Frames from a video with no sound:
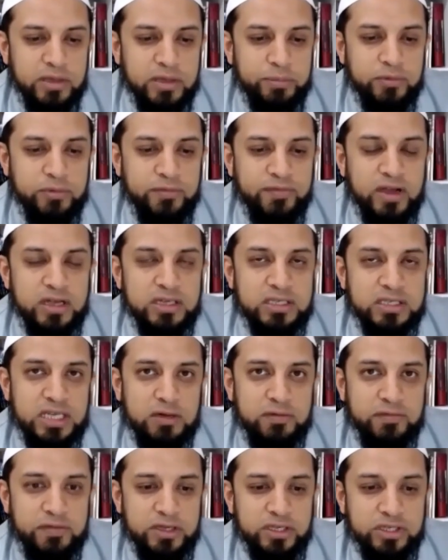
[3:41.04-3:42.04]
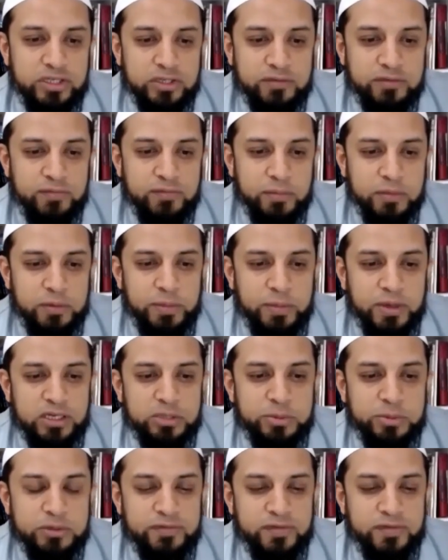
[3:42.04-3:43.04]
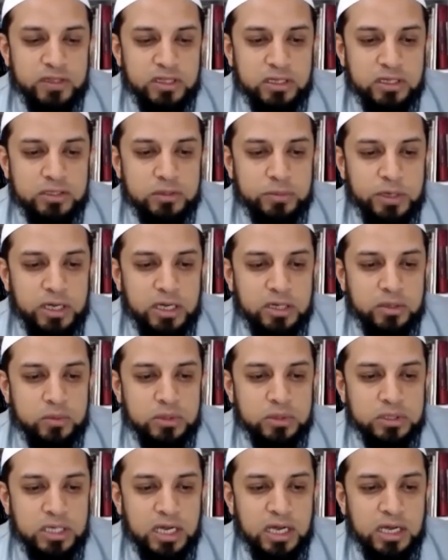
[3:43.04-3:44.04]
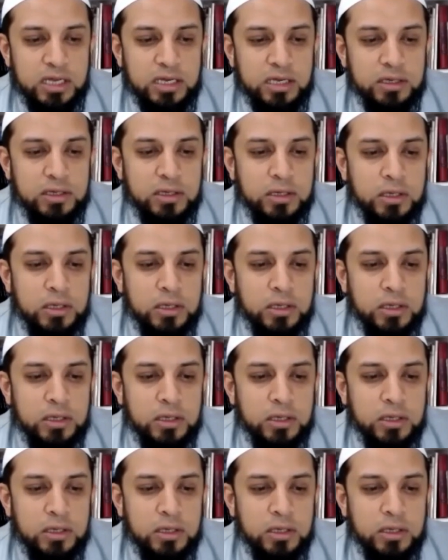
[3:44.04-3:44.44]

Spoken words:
provides salvation from the punishment of Allah subhanahu wa ta'ala.